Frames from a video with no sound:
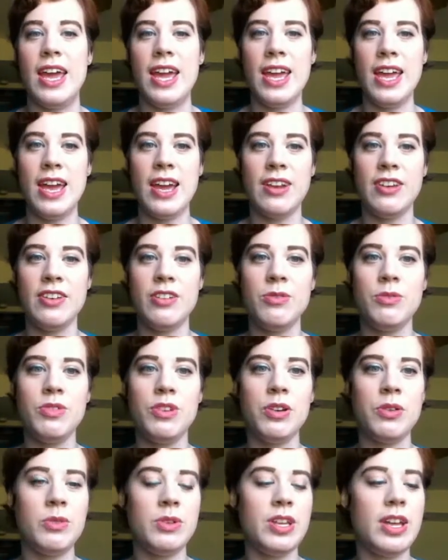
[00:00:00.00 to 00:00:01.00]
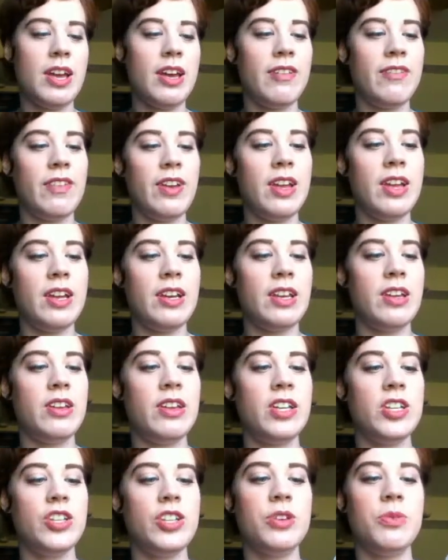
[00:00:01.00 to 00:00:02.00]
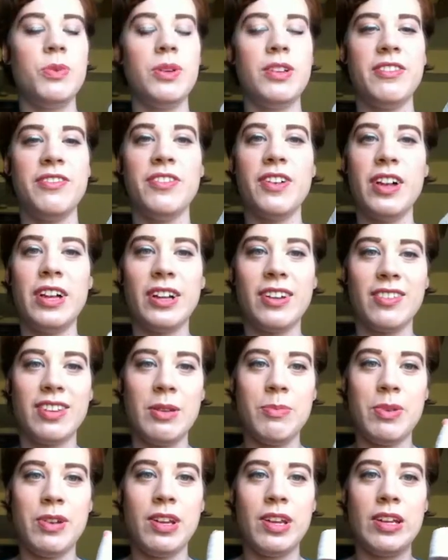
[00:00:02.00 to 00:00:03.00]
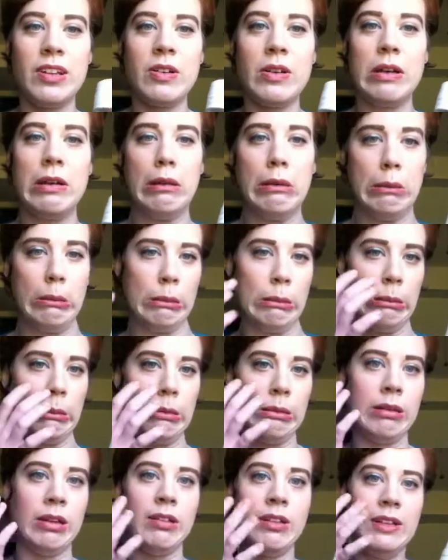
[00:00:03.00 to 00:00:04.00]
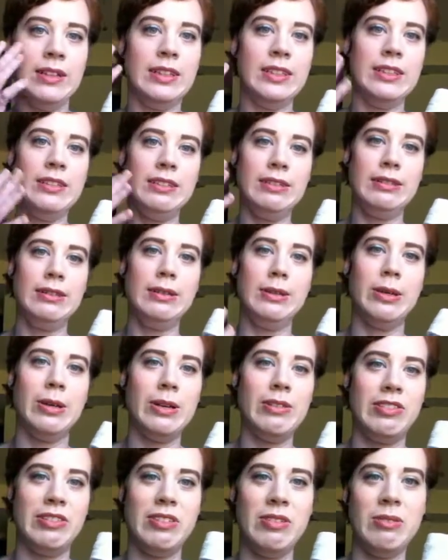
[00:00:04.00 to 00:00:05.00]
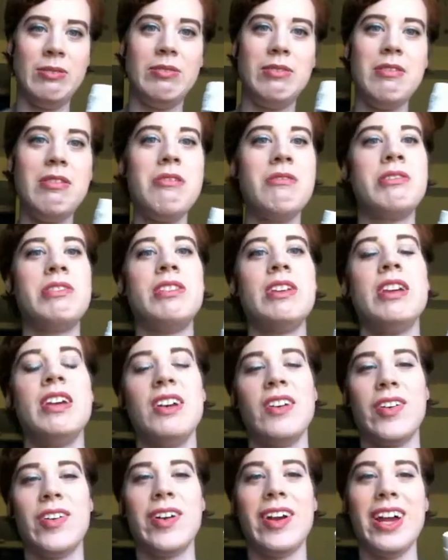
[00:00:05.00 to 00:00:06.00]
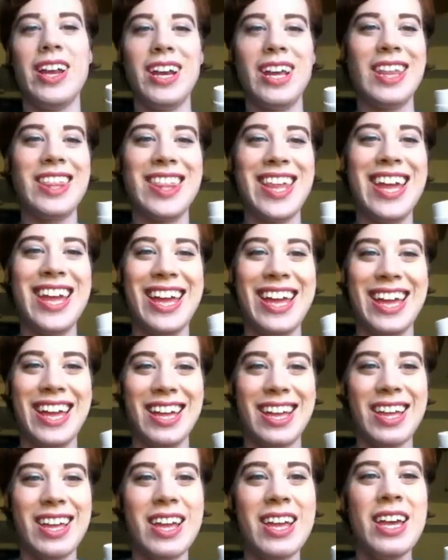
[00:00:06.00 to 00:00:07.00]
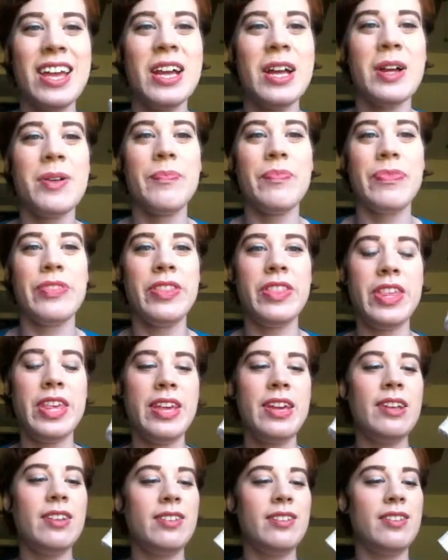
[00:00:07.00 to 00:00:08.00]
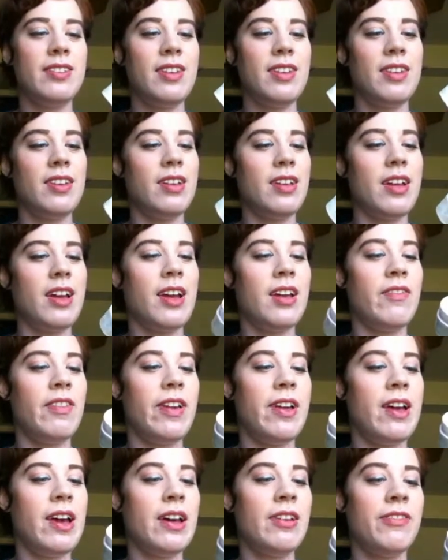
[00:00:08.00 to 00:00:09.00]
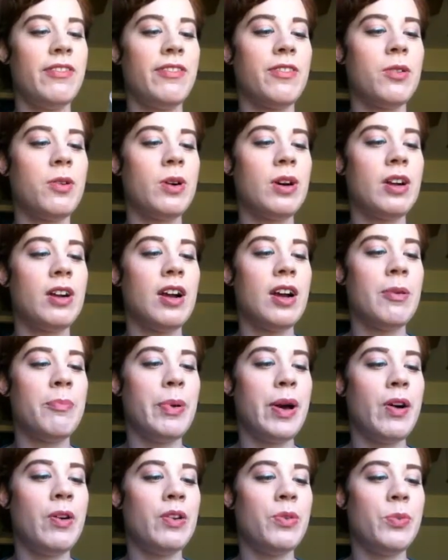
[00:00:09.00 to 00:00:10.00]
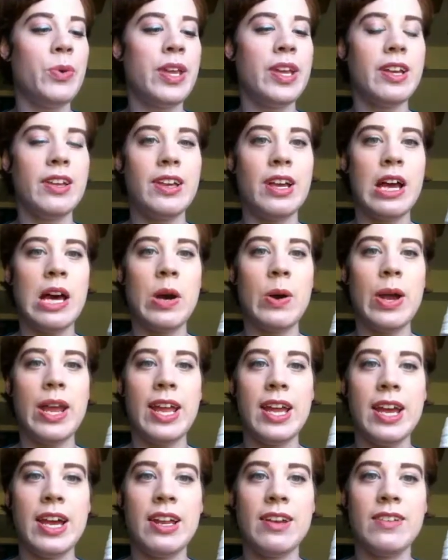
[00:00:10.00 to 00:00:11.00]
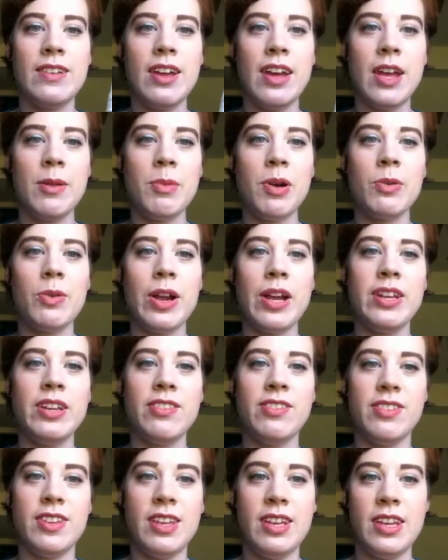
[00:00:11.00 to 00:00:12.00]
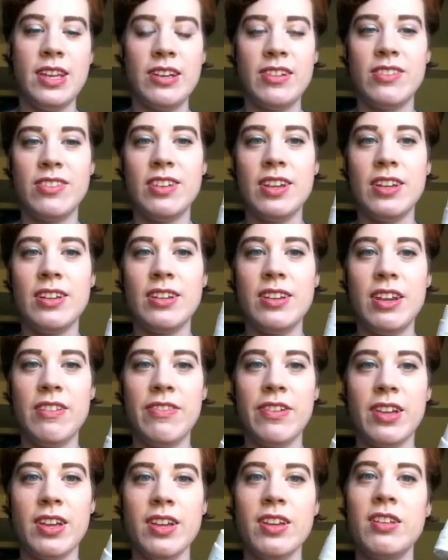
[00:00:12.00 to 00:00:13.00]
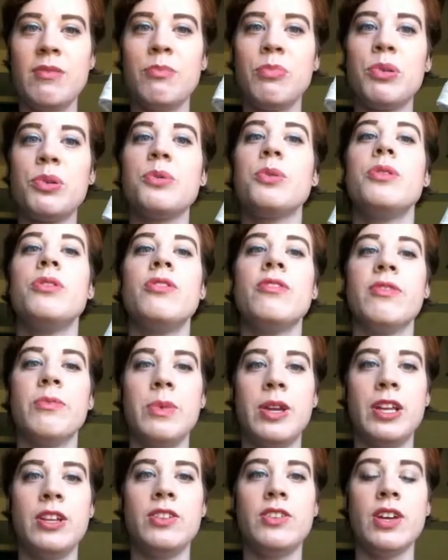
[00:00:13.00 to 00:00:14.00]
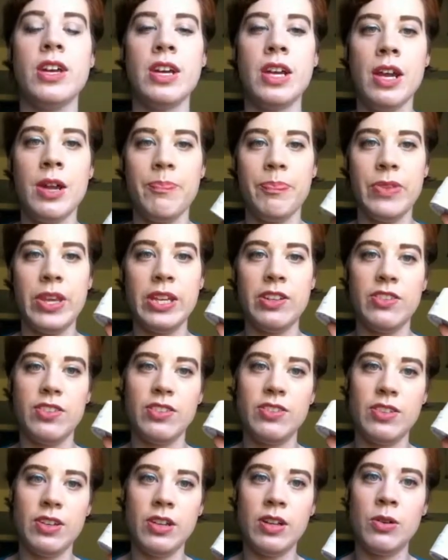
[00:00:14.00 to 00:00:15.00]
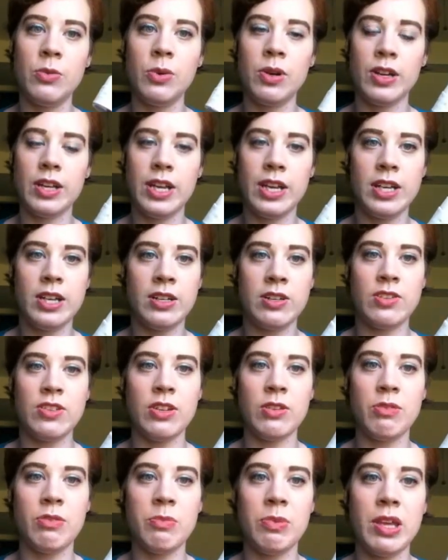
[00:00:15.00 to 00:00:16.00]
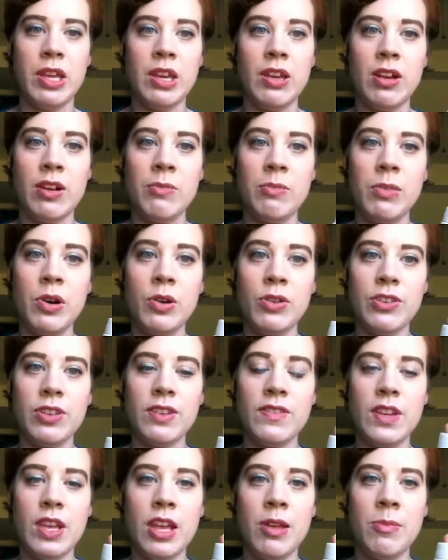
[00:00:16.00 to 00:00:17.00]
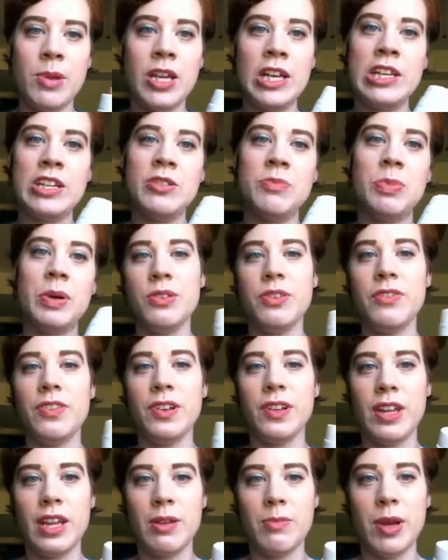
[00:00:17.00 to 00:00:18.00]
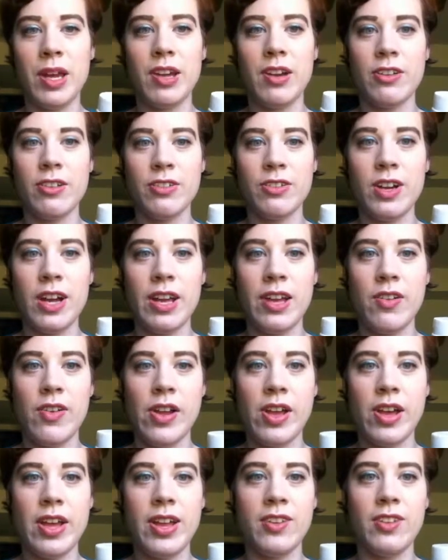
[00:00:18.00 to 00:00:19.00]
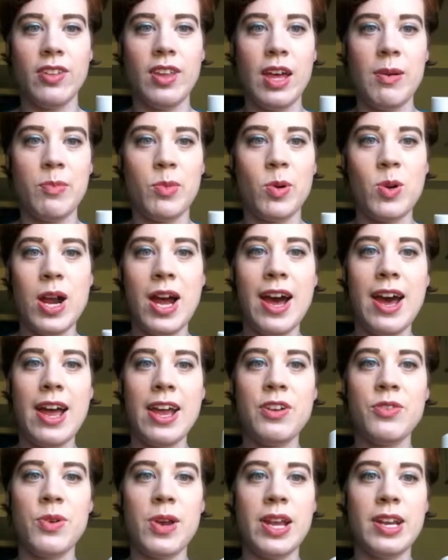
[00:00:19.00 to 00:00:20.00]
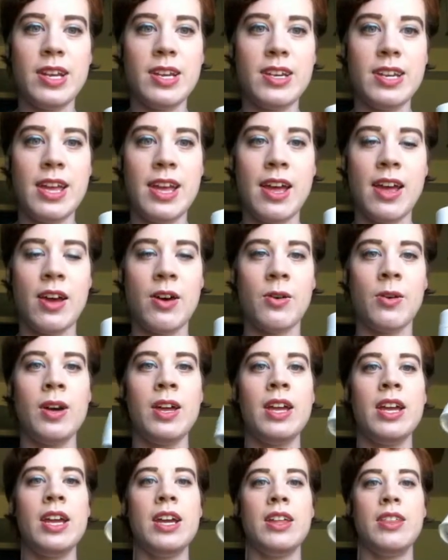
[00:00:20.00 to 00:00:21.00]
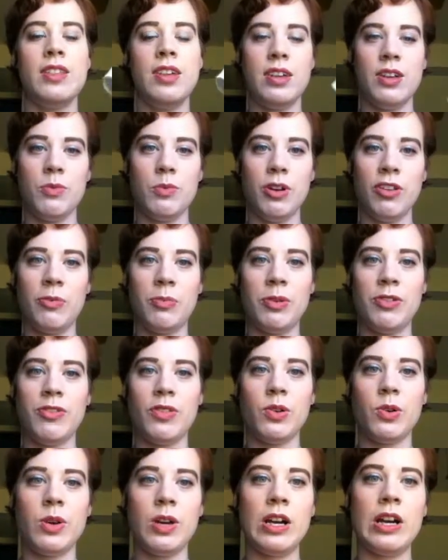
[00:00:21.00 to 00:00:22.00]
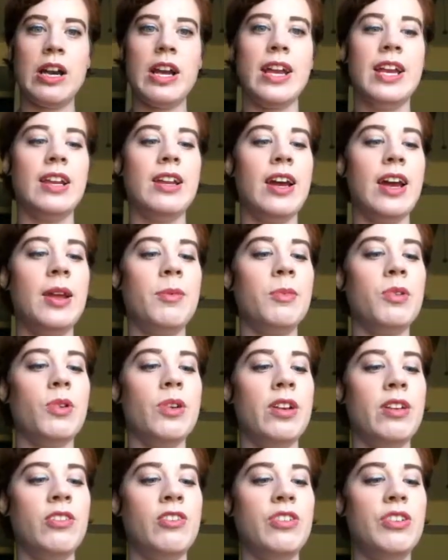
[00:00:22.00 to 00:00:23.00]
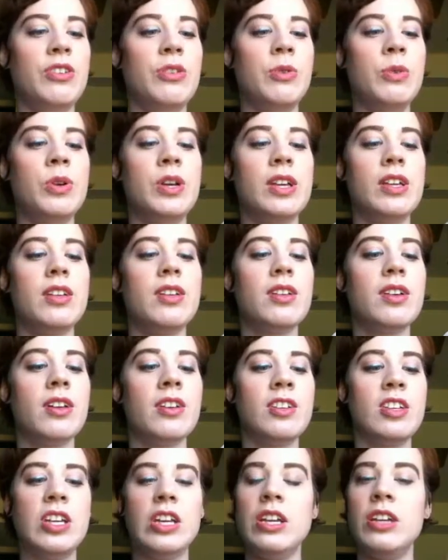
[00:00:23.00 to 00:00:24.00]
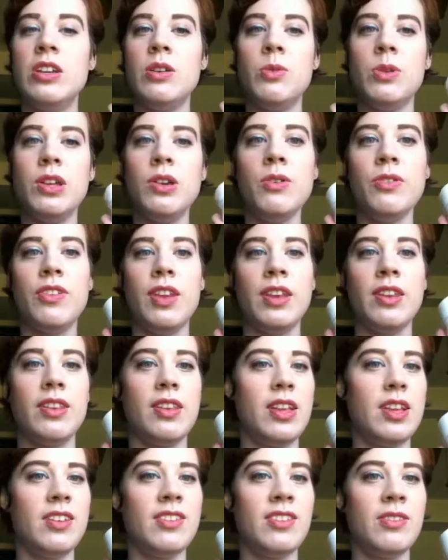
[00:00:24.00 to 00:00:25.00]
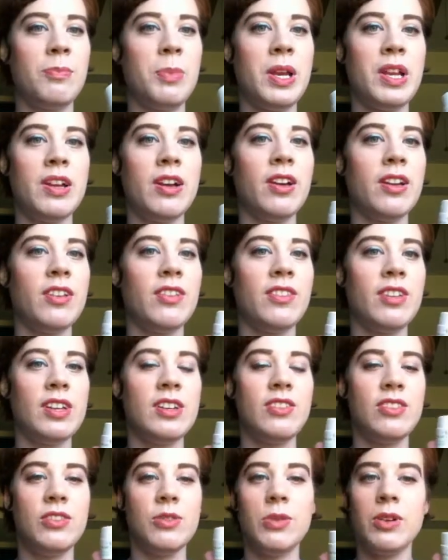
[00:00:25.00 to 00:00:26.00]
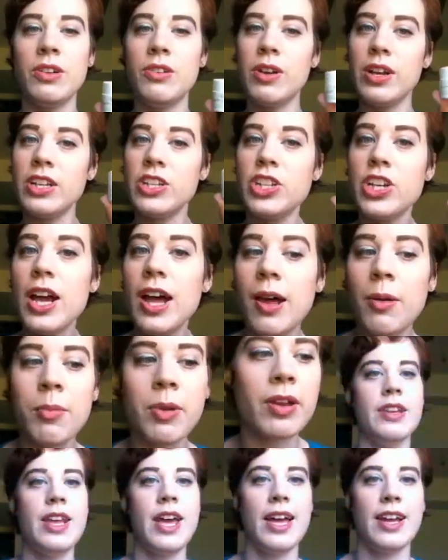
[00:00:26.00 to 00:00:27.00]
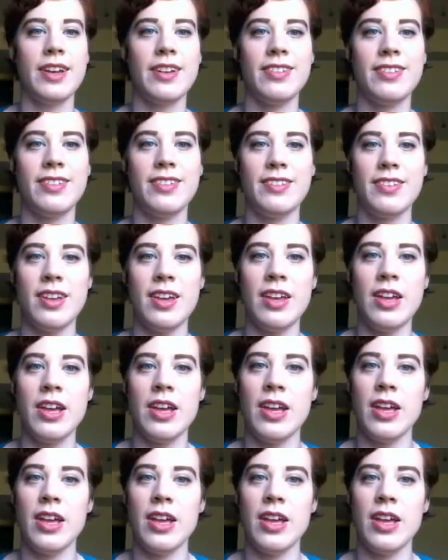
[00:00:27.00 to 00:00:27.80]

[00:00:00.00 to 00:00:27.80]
and you don't have any issue with falling asleep at night and going, oh, it's so gross, or anything. This I've had for about a week now, and I'm already seeing significant improvement. It's still working to repair most of the damage. I do feel like my under eye area is a lot more hydrated now than it was before, and I'm going to continue using this because it's doing a great job. Next,